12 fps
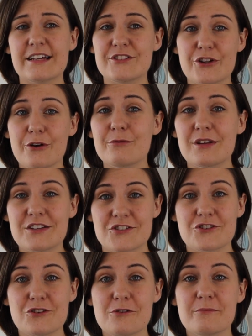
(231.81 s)
don't
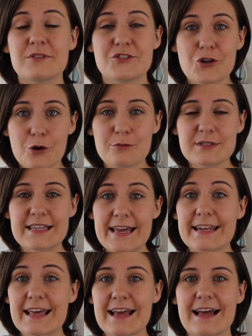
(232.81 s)
assume, don't
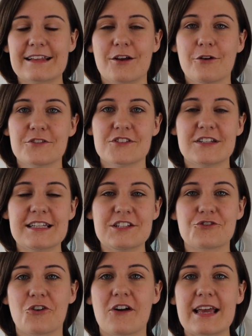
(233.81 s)
get it and constantly
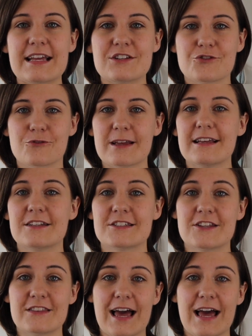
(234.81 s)
try and drink to